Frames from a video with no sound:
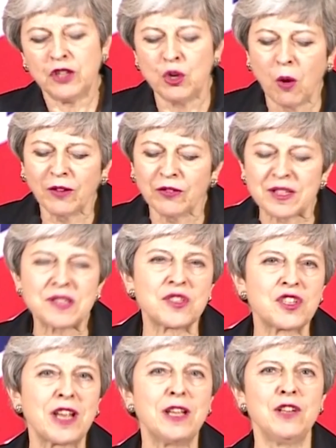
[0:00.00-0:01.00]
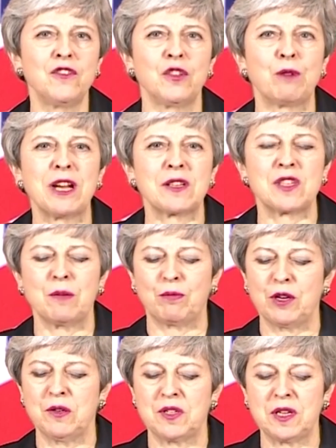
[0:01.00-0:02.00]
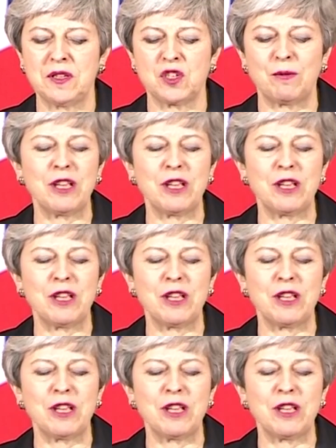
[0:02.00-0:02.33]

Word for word: You want this stage of the Brexit process